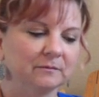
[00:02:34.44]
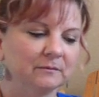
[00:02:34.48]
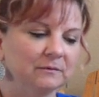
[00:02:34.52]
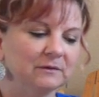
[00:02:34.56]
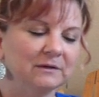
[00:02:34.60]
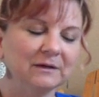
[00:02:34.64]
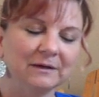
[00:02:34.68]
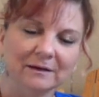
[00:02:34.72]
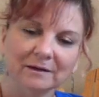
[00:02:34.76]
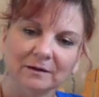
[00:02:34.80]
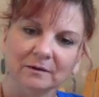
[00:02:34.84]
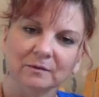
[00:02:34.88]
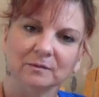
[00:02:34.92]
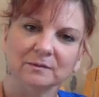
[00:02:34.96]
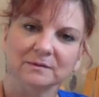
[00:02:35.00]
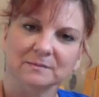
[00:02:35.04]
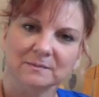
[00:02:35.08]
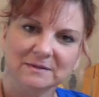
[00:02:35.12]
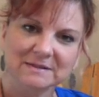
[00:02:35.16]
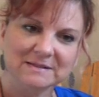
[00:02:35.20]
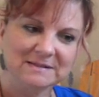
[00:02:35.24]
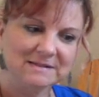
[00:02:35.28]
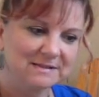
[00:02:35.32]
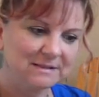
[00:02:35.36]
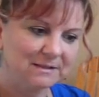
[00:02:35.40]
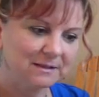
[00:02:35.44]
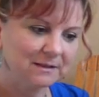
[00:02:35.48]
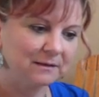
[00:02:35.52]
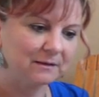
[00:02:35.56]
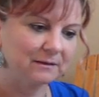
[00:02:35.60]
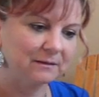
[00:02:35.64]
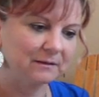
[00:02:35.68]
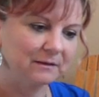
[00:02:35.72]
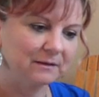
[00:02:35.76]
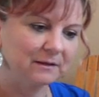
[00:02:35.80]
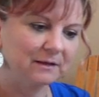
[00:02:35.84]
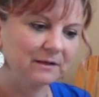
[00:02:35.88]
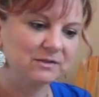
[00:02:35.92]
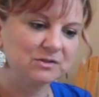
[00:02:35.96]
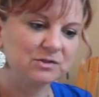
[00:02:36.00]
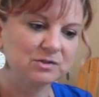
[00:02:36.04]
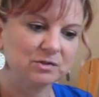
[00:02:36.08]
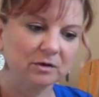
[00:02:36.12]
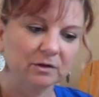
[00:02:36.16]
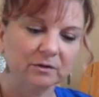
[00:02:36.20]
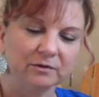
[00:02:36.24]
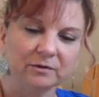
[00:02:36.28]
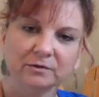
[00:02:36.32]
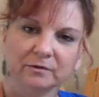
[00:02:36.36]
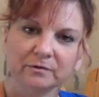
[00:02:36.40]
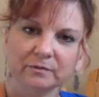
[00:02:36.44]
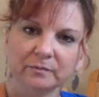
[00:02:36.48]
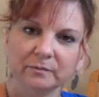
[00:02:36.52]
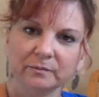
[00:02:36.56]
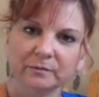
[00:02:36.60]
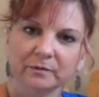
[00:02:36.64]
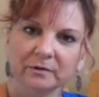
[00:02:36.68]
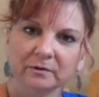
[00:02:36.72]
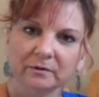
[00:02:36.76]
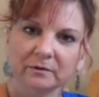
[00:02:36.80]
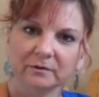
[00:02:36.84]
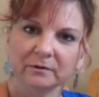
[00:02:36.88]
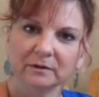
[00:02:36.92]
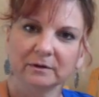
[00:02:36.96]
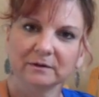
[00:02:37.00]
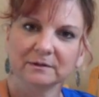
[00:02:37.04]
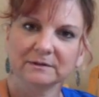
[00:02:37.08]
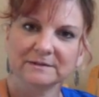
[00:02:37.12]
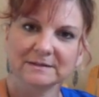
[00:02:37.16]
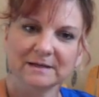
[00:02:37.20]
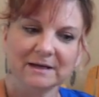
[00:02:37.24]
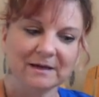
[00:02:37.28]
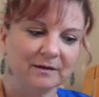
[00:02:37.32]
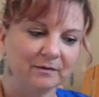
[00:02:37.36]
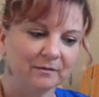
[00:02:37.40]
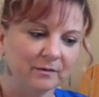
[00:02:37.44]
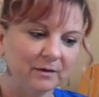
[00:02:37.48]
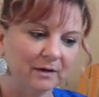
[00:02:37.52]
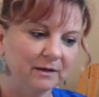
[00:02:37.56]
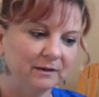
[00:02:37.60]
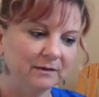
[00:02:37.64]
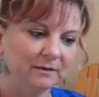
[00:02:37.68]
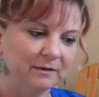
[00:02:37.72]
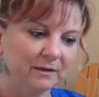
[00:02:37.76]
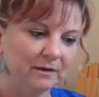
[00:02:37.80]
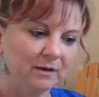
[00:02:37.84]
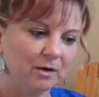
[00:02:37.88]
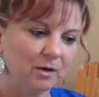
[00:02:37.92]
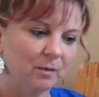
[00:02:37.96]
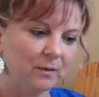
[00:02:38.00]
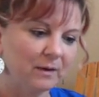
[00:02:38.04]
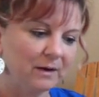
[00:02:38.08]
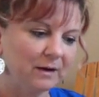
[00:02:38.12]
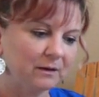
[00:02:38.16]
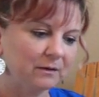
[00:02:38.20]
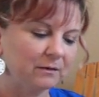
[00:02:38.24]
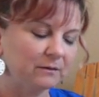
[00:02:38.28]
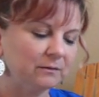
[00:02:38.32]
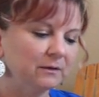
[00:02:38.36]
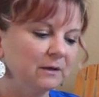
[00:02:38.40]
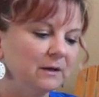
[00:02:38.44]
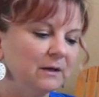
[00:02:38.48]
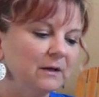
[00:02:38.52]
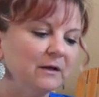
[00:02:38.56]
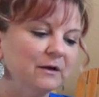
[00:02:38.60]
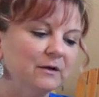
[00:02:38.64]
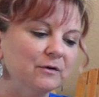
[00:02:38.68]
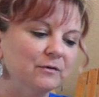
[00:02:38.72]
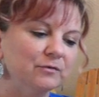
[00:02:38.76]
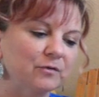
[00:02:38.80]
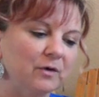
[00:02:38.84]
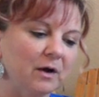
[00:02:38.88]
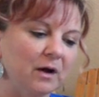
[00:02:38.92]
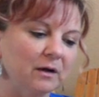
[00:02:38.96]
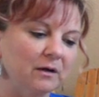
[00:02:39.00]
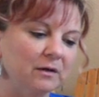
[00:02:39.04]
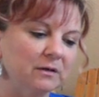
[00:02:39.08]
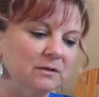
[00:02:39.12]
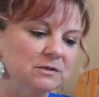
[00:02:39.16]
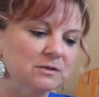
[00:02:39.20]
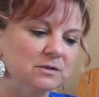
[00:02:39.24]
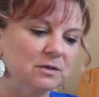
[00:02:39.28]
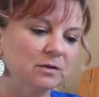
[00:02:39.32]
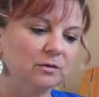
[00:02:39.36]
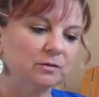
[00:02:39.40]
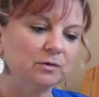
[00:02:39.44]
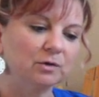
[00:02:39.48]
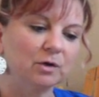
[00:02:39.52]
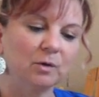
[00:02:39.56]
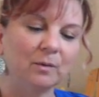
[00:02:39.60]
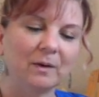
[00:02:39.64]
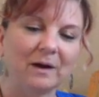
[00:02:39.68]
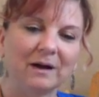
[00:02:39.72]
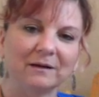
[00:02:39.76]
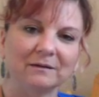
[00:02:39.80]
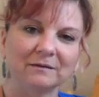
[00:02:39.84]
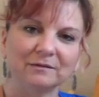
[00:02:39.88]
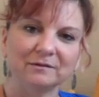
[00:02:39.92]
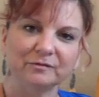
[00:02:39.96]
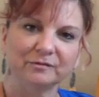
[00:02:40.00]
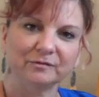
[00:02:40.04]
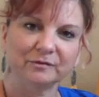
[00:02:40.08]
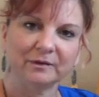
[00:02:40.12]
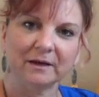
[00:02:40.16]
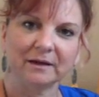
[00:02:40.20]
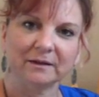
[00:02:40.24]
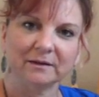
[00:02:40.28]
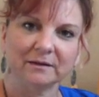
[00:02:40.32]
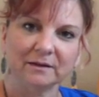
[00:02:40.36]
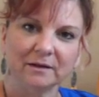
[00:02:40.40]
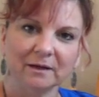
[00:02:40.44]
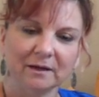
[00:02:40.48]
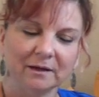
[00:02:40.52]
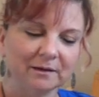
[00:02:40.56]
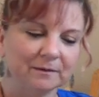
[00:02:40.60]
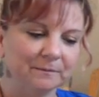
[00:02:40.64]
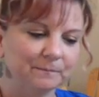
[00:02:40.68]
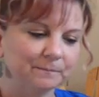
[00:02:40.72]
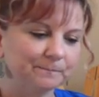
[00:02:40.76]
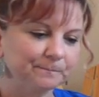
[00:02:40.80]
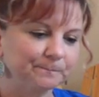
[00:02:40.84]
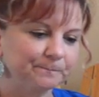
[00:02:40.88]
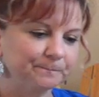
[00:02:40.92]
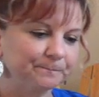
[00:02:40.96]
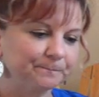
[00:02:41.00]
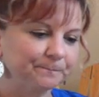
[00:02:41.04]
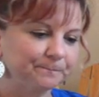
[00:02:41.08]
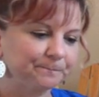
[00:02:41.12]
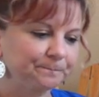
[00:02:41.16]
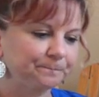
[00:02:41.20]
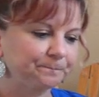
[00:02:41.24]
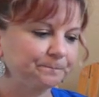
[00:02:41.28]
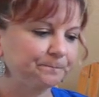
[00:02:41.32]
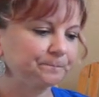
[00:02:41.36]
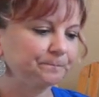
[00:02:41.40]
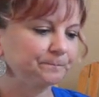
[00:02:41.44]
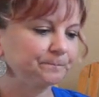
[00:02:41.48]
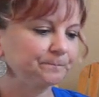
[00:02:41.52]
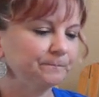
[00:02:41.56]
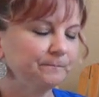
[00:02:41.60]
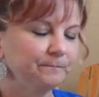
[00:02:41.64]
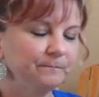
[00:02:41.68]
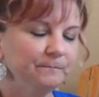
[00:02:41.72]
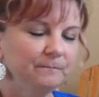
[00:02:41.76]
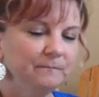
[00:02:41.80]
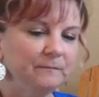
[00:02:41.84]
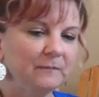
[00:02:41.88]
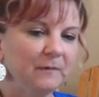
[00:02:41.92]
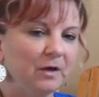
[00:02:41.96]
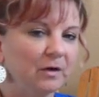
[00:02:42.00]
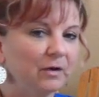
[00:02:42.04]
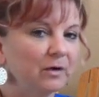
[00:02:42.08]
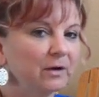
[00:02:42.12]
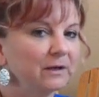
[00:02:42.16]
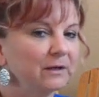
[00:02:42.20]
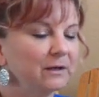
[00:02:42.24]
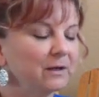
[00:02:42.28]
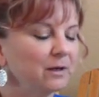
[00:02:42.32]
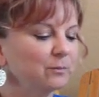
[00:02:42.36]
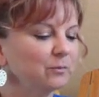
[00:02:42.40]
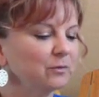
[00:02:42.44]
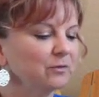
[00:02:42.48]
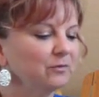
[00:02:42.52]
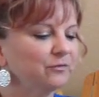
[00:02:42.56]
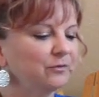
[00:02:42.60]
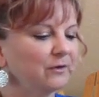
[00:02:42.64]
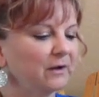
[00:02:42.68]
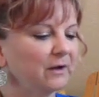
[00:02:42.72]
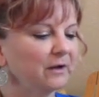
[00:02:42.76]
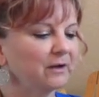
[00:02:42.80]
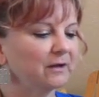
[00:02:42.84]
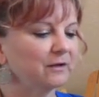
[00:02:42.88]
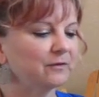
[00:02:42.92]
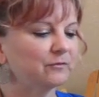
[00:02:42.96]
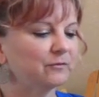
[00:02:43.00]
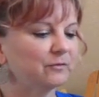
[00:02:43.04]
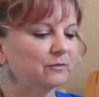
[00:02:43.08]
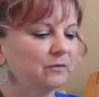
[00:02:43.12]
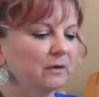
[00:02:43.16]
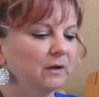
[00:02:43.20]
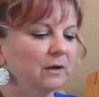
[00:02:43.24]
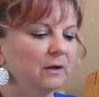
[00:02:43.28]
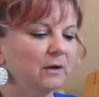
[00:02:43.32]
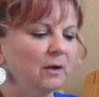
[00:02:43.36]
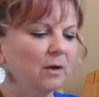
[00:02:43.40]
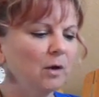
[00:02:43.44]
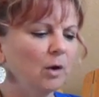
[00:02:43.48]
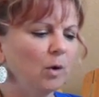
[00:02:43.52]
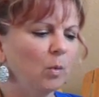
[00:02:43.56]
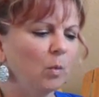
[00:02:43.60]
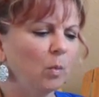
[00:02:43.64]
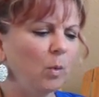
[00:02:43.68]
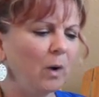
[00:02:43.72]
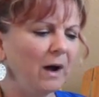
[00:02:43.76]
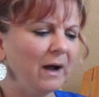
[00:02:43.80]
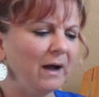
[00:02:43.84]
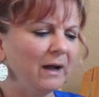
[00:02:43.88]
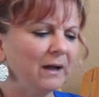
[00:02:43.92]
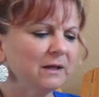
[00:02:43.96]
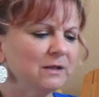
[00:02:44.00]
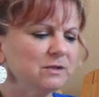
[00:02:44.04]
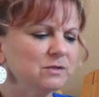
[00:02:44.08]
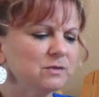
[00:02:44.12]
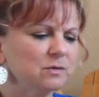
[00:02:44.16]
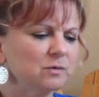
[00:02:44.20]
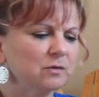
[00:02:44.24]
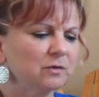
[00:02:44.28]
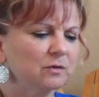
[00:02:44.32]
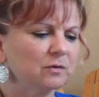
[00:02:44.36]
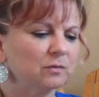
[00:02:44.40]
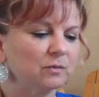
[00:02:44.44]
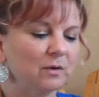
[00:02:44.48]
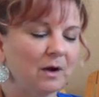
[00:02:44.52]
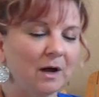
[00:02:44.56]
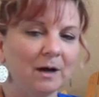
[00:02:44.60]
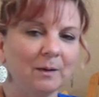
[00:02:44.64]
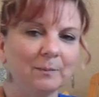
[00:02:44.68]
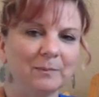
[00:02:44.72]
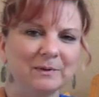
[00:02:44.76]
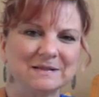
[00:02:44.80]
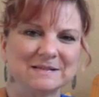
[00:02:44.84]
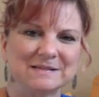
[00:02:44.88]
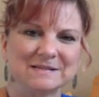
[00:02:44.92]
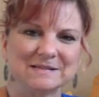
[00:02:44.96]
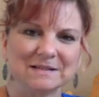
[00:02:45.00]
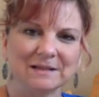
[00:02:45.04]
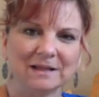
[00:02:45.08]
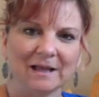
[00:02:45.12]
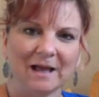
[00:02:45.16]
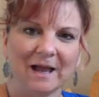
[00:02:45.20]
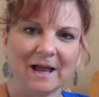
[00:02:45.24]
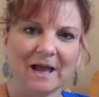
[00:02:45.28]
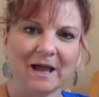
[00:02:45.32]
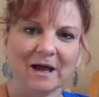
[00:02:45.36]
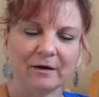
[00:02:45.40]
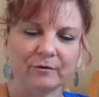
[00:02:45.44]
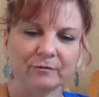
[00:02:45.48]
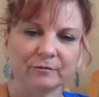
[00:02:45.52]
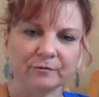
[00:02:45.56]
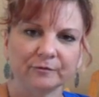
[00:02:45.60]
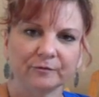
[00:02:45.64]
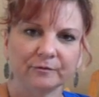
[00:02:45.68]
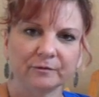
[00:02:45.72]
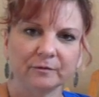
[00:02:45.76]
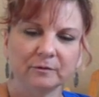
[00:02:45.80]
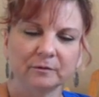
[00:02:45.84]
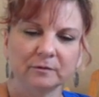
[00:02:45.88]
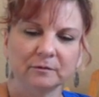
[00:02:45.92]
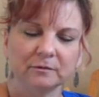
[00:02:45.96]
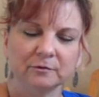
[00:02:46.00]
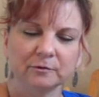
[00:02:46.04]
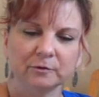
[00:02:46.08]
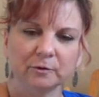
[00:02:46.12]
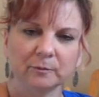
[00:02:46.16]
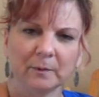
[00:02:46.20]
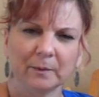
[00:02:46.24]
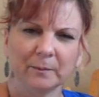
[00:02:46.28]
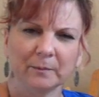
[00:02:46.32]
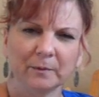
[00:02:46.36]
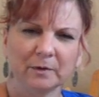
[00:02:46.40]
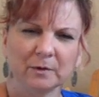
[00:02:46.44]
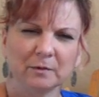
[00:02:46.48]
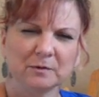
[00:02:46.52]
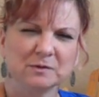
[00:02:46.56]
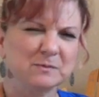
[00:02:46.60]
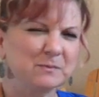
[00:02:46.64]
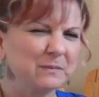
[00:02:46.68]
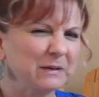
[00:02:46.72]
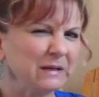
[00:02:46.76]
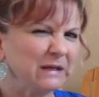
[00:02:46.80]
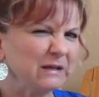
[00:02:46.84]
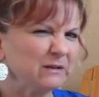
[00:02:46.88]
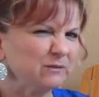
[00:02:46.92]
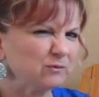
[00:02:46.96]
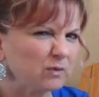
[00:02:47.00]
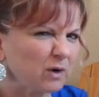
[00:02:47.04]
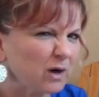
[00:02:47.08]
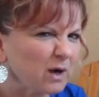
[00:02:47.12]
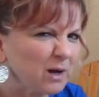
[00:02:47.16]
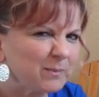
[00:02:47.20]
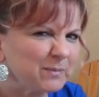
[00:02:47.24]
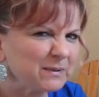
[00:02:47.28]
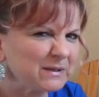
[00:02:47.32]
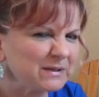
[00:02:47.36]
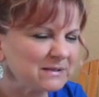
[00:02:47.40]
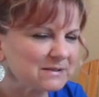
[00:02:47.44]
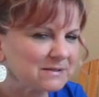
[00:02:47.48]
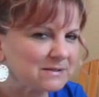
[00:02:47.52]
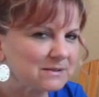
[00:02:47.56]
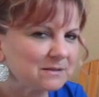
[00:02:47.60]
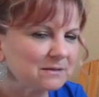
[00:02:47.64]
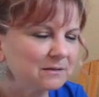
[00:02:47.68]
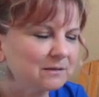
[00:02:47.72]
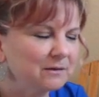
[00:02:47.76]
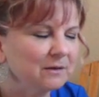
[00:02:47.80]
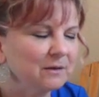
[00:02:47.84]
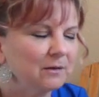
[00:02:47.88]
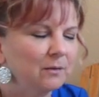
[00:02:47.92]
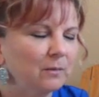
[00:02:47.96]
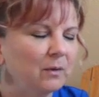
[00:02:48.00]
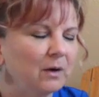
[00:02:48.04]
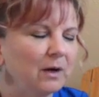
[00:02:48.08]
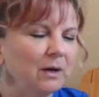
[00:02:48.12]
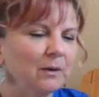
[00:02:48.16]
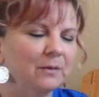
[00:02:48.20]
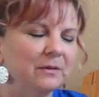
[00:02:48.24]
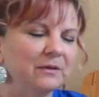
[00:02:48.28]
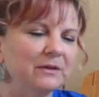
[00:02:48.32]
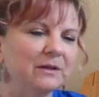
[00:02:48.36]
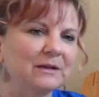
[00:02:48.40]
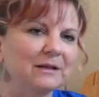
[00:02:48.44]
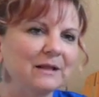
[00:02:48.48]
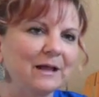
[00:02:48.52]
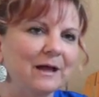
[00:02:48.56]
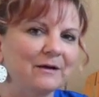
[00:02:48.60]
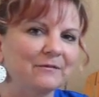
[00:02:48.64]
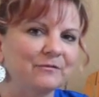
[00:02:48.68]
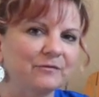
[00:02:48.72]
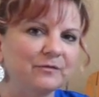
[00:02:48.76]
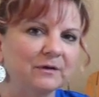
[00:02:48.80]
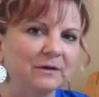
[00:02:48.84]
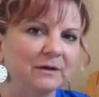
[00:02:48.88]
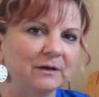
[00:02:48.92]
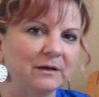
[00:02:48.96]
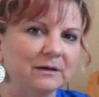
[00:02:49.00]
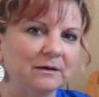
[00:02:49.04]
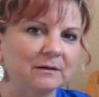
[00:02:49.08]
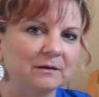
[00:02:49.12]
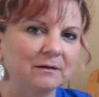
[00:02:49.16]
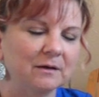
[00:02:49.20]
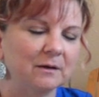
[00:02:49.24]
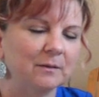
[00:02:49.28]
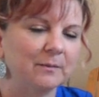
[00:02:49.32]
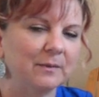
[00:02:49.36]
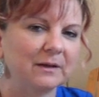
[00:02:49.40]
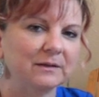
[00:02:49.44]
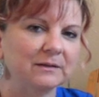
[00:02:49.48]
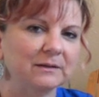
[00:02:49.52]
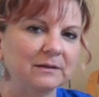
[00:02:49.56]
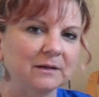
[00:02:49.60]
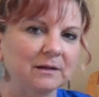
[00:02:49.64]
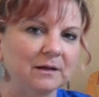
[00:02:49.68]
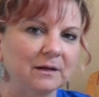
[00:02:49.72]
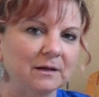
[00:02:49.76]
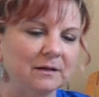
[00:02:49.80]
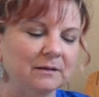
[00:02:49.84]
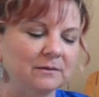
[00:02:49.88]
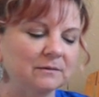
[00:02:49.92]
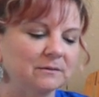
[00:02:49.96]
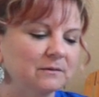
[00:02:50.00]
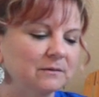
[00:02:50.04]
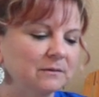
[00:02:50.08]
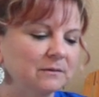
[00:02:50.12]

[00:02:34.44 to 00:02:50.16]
Yeah, it would be C. They start their day, right? They go out. Frog and Toad go out to fly the kite. All right, number 5. Why do the robins laugh? Do you remember those mean robins? Why were they laughing about the kite?